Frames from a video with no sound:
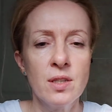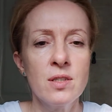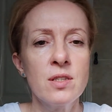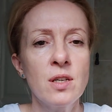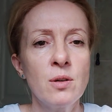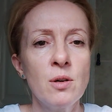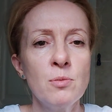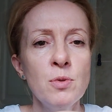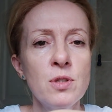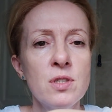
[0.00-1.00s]
So
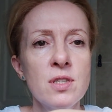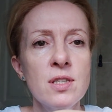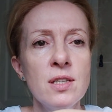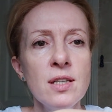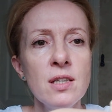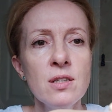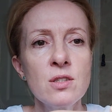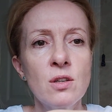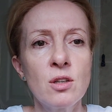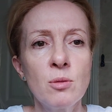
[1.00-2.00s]
I've put just a little
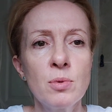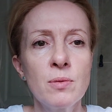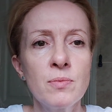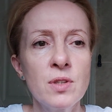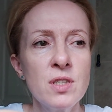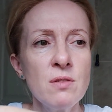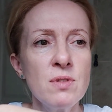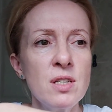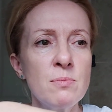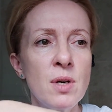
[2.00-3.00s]
dollop. You don't
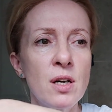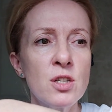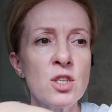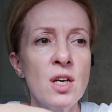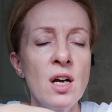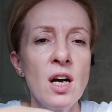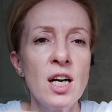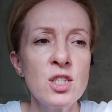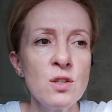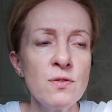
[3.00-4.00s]
need much.
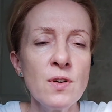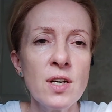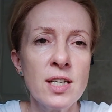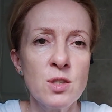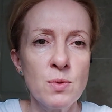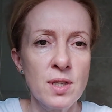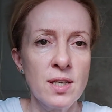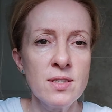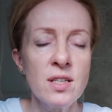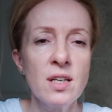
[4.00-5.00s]
I do find with
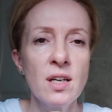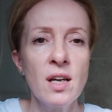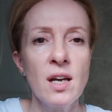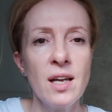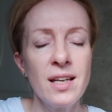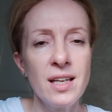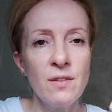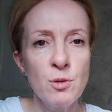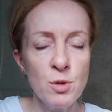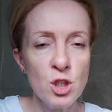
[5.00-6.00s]
this,
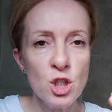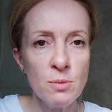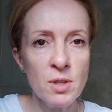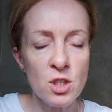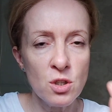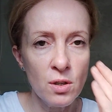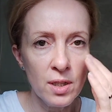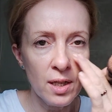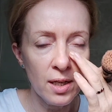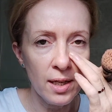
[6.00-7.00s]
if you put too much
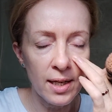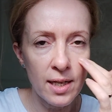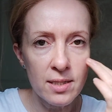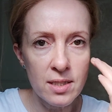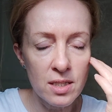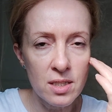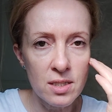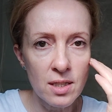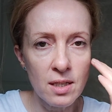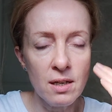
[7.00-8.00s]
on, it can sit
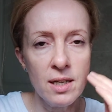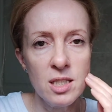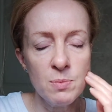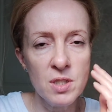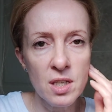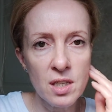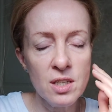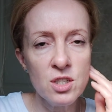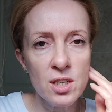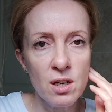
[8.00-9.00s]
into the lines, particularly
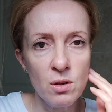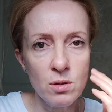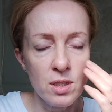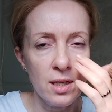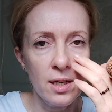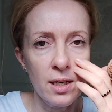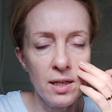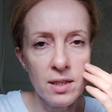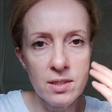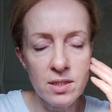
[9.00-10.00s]
as you get older.
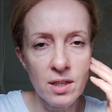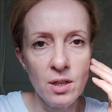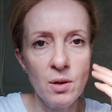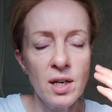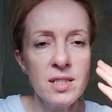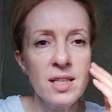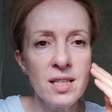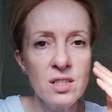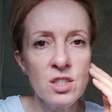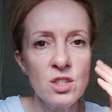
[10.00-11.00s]
So I
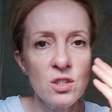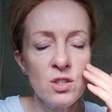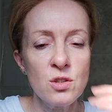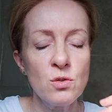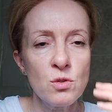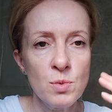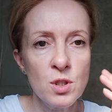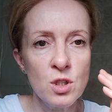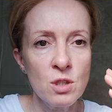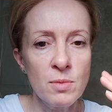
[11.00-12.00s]
tend to just not
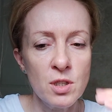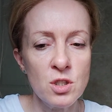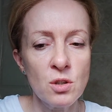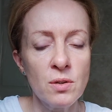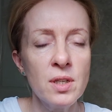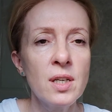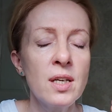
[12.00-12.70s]
put too much on.